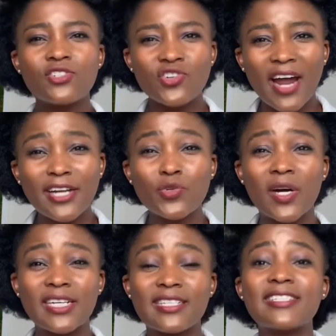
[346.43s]
try to
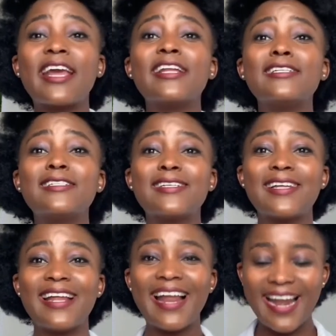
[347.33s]

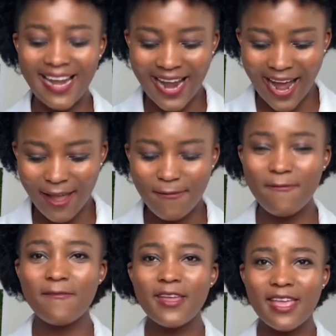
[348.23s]
understand life
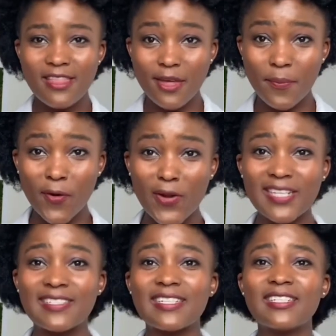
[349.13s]
in the
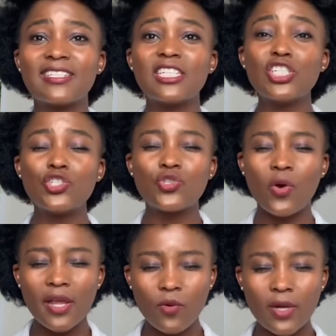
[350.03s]
present,
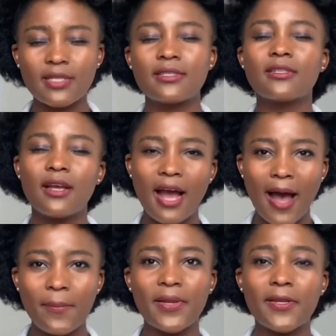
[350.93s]
enjoying what is
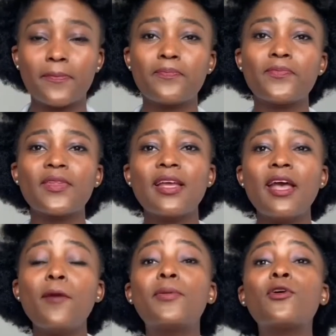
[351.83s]
happening.
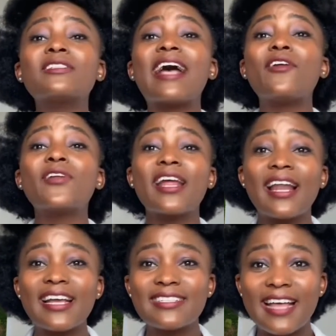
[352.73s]
Because I
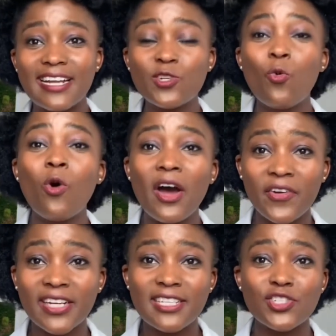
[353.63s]
realized that
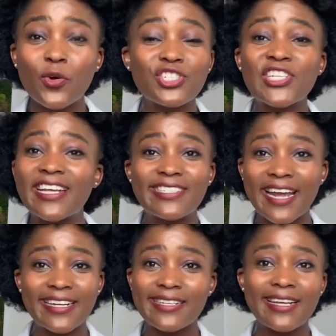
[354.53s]
worrying does not change
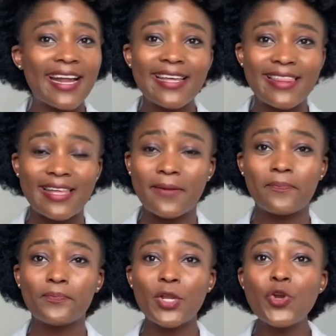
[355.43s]
any,
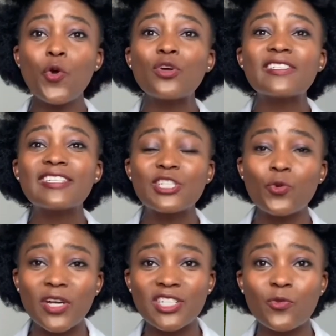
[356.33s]
anything. No
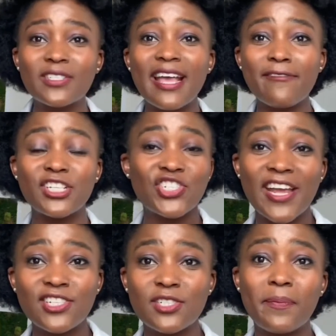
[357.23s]
situation was ever
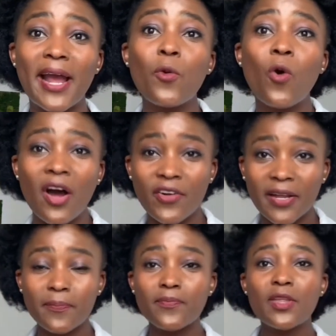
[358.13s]
changed by
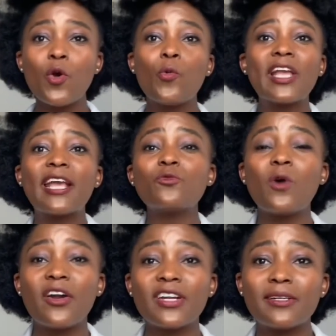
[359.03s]
worrying. We get
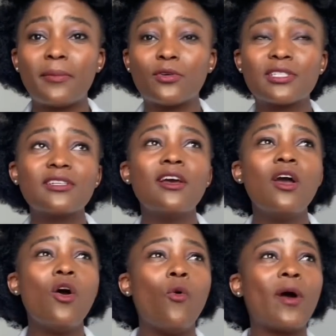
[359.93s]
worried about
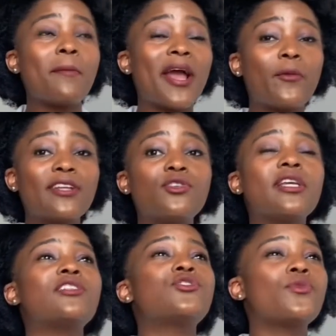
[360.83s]
what am I going
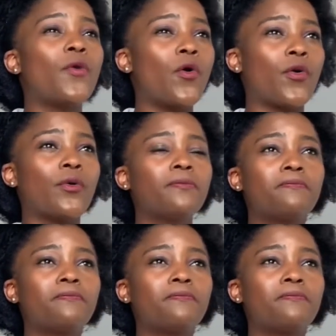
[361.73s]
to eat tomorrow?